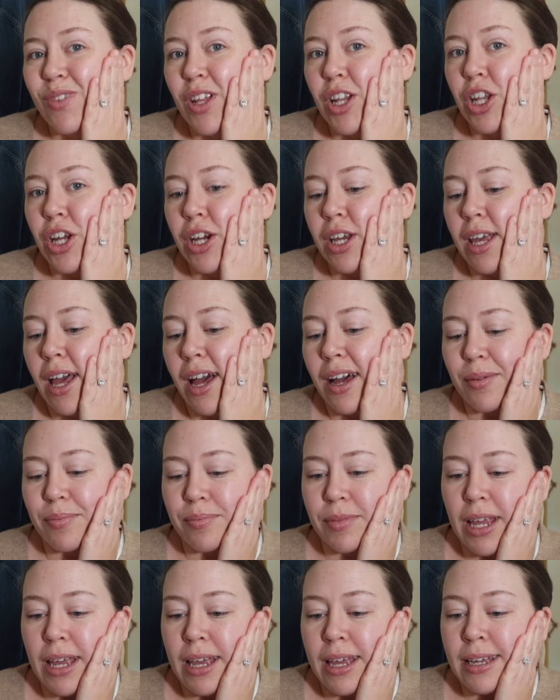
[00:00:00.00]
look young. It
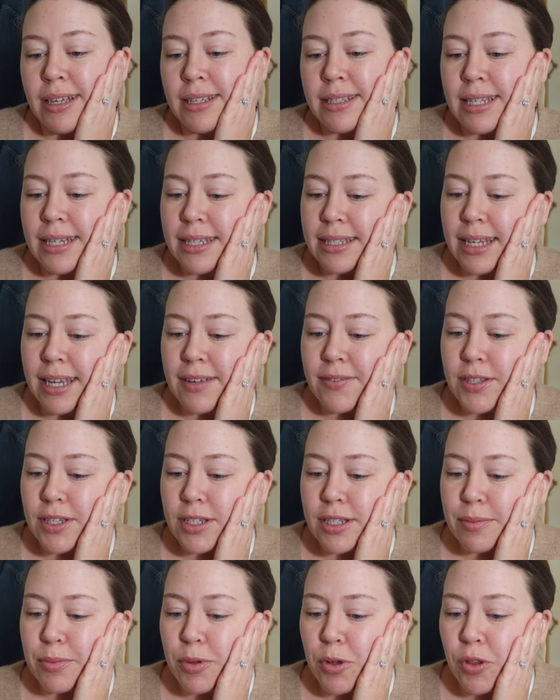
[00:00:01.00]
says gives a
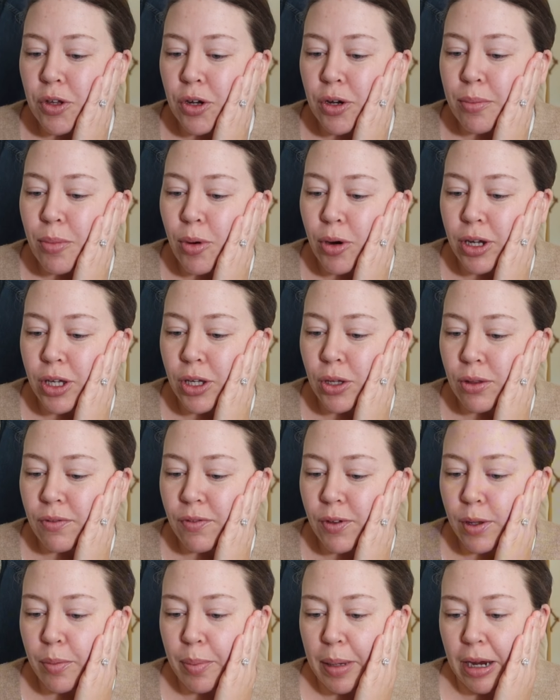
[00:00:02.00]
smoother, more
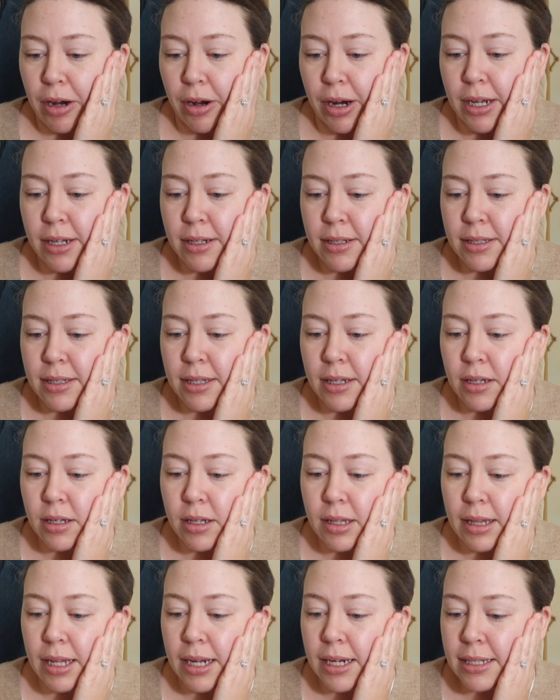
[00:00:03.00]
youthful appearance.
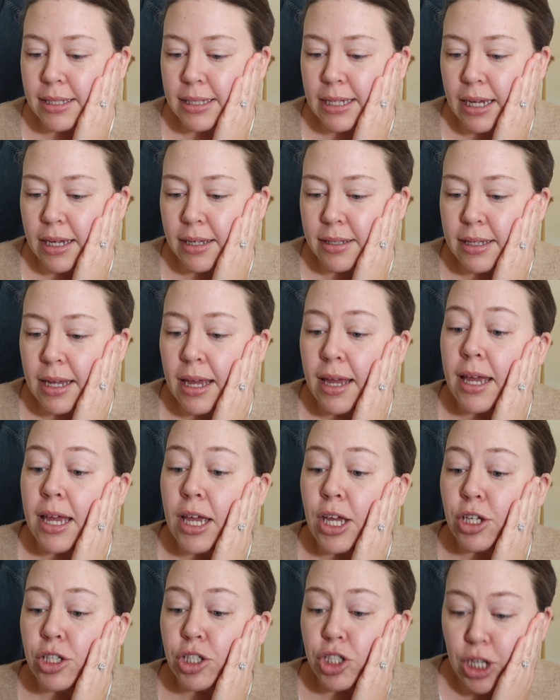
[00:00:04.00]
And then it says
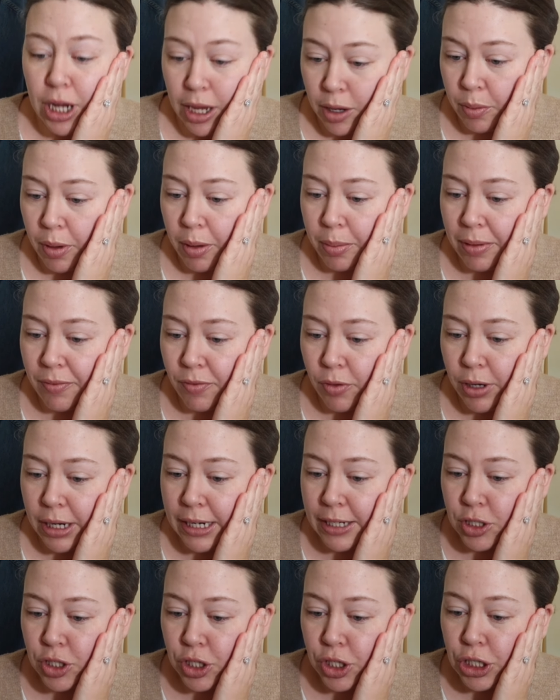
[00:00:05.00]
shake well before
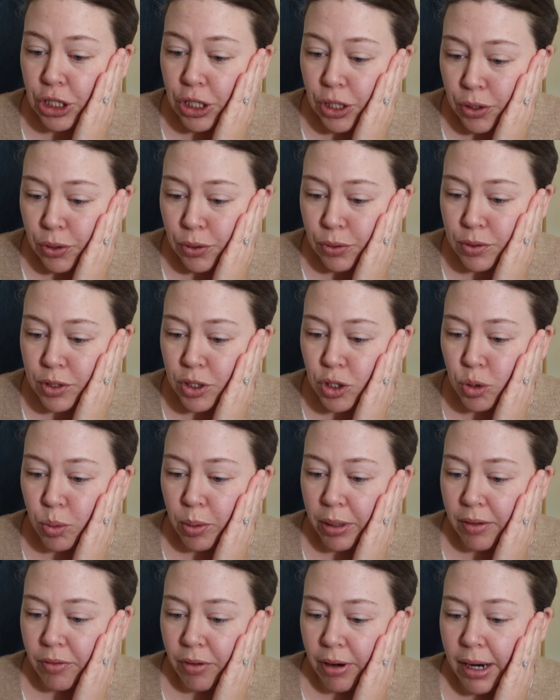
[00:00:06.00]
each use,
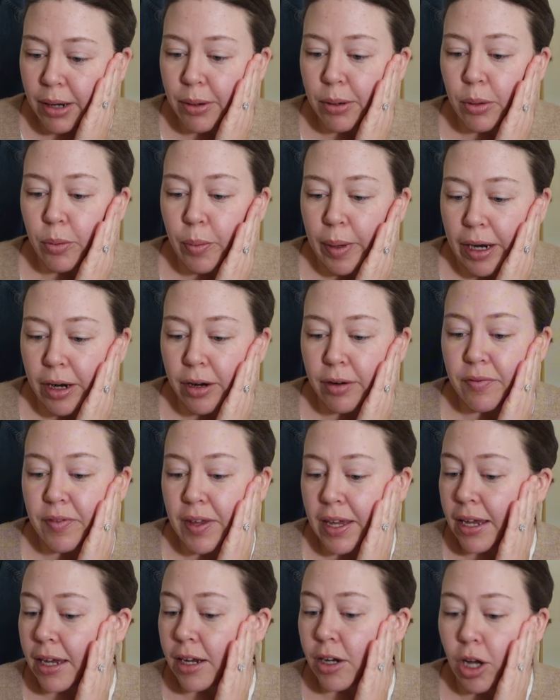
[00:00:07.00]
24 hour wear,
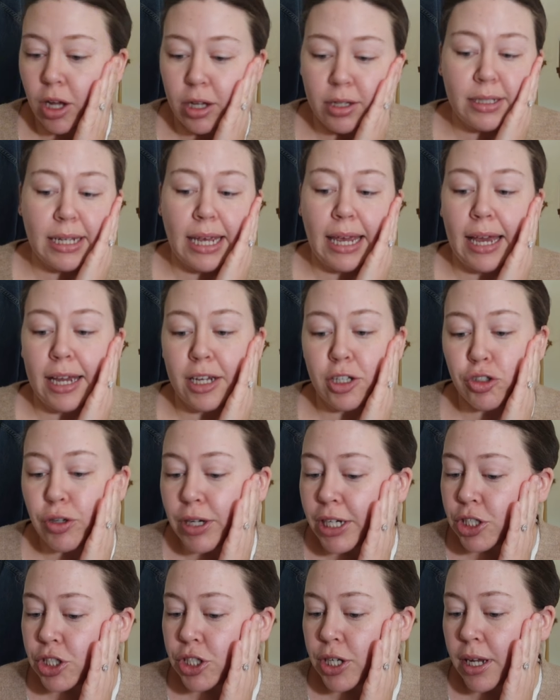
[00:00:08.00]
vegan all day
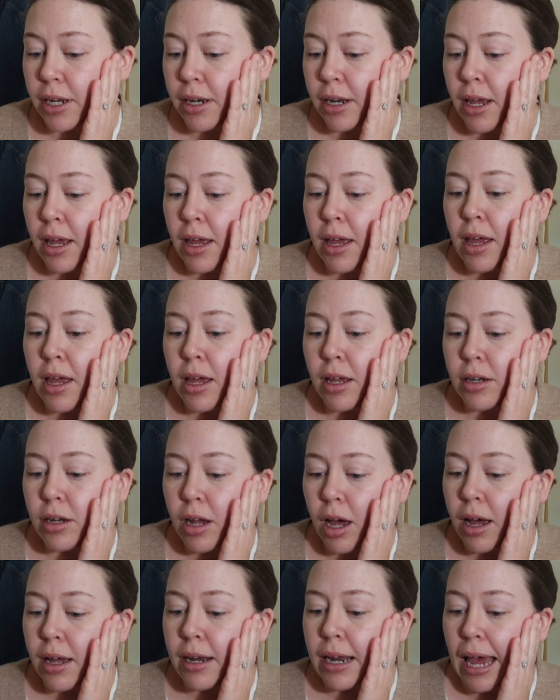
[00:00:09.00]
hydration,
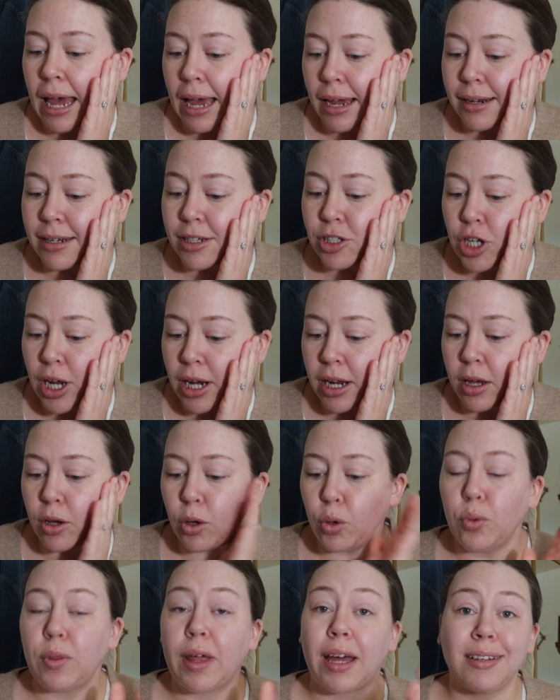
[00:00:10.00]
non-acnogenic.
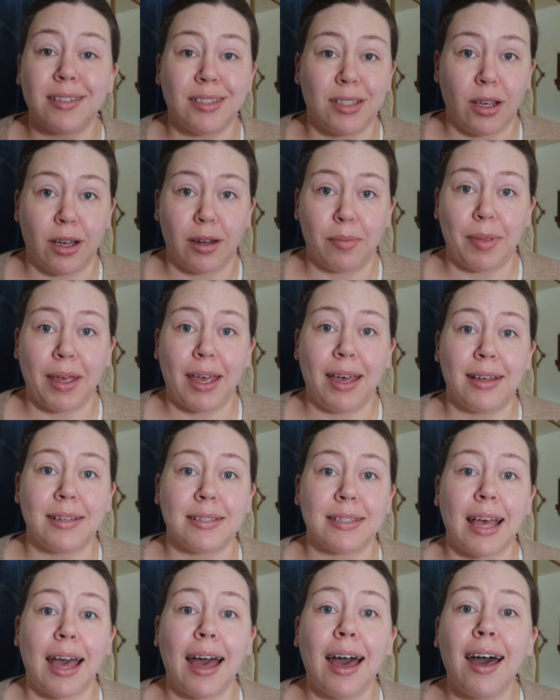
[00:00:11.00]
Ooh, that's good
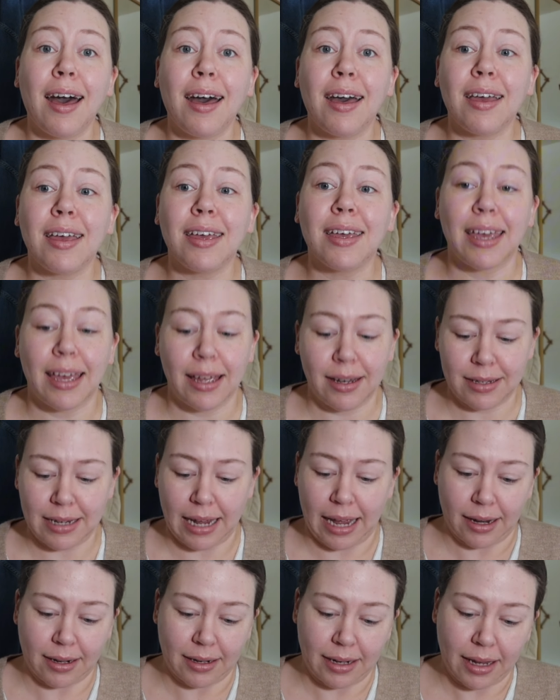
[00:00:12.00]
because I get
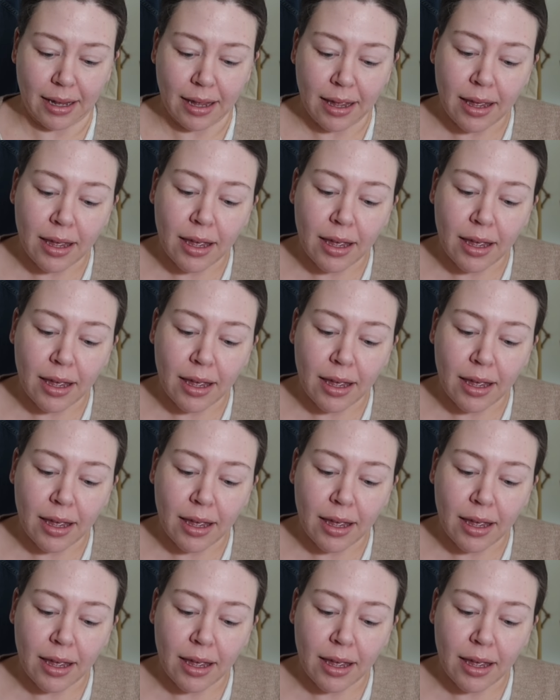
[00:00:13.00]
acne.